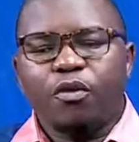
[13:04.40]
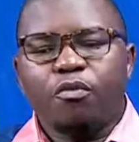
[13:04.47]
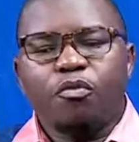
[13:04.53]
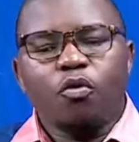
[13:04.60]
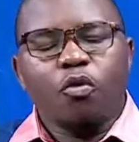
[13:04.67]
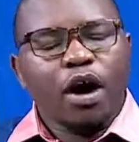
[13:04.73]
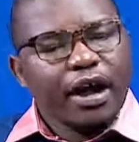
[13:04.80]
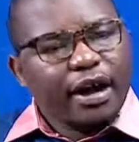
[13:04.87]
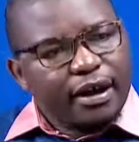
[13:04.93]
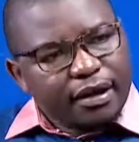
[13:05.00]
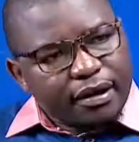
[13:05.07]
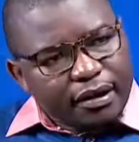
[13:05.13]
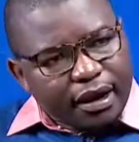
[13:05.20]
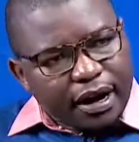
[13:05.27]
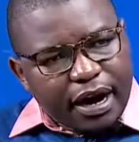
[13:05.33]
from
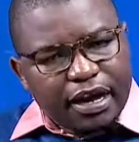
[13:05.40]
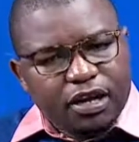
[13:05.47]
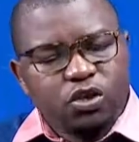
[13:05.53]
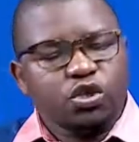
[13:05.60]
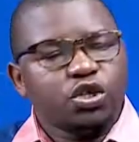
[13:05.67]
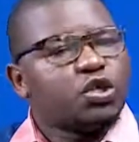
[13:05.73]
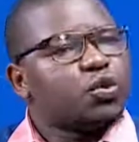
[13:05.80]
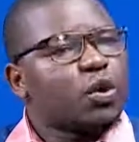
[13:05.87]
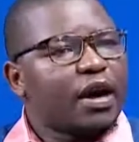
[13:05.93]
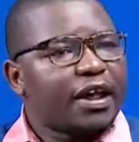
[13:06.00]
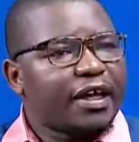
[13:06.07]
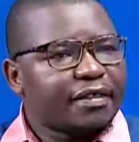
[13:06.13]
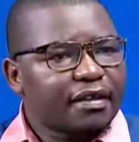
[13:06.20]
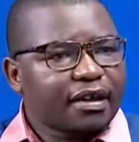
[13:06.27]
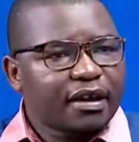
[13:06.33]
one country to
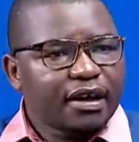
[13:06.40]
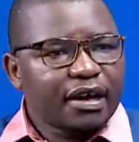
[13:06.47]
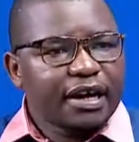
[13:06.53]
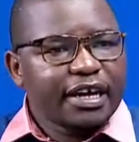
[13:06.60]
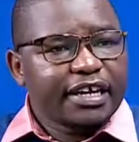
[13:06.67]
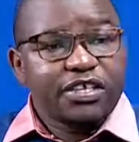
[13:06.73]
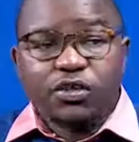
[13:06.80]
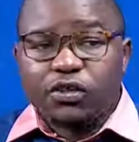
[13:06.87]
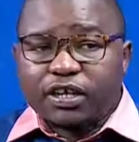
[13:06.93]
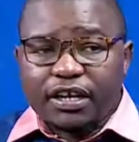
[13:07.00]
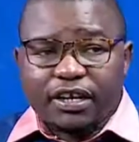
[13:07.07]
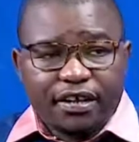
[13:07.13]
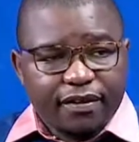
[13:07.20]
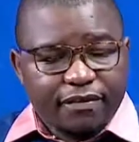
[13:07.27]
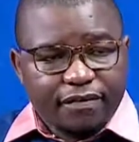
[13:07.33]
another is
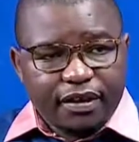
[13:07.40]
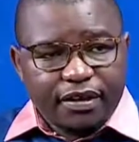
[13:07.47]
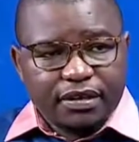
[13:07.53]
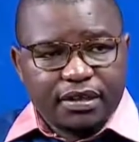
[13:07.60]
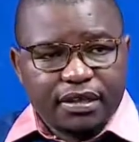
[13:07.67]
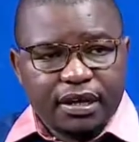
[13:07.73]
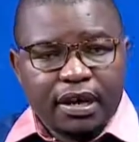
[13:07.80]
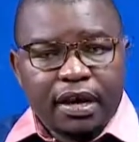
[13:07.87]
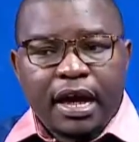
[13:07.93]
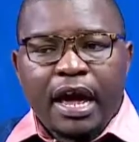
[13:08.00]
totally different.